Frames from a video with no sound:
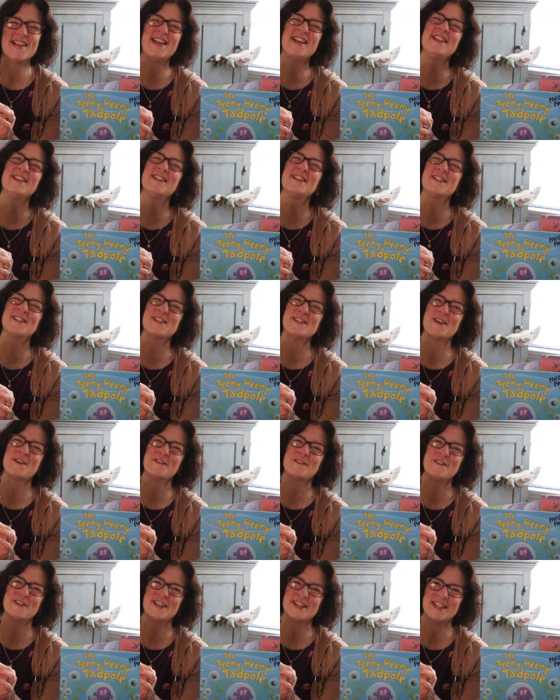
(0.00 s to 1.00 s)
It looks
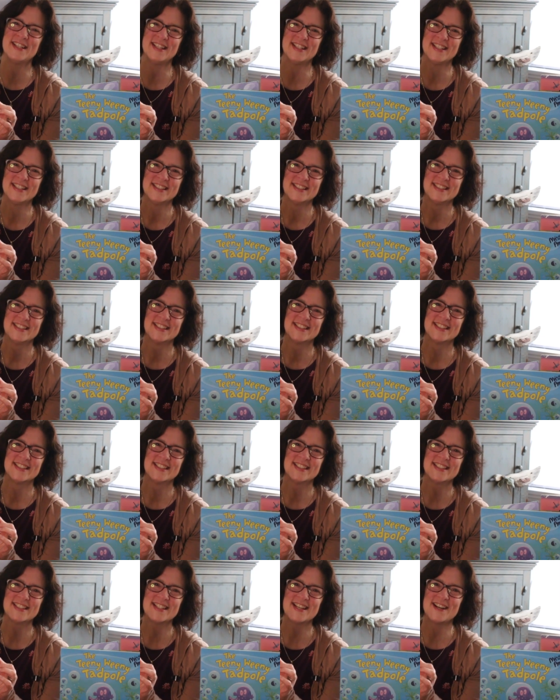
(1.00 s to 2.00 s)
so funny.
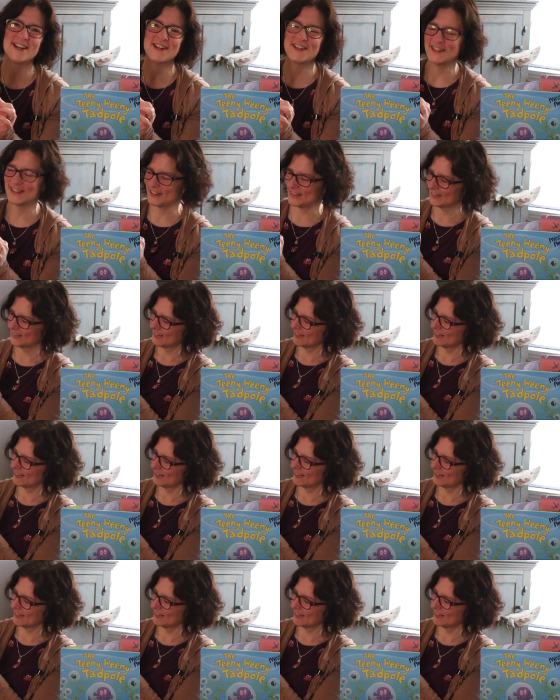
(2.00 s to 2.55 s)
Oh.